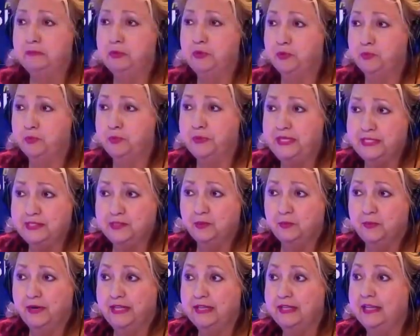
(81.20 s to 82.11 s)
the reason why a
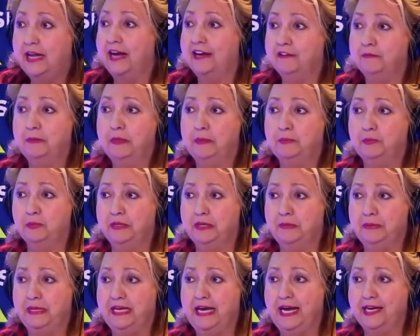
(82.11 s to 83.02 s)
lot of people want to be
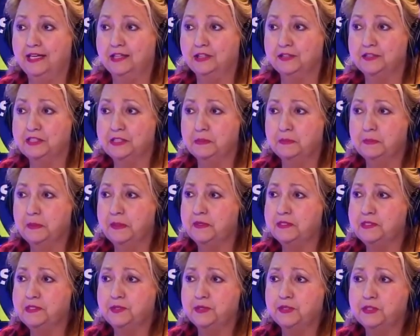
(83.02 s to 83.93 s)
actors is because
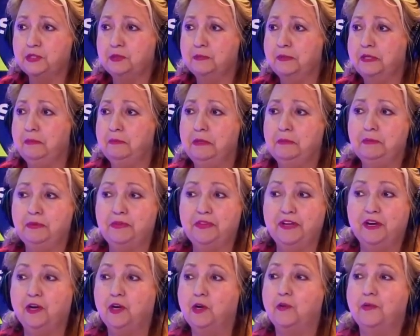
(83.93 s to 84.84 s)
there's so many people that are
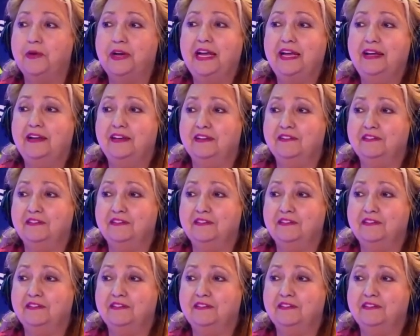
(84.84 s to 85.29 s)
creative.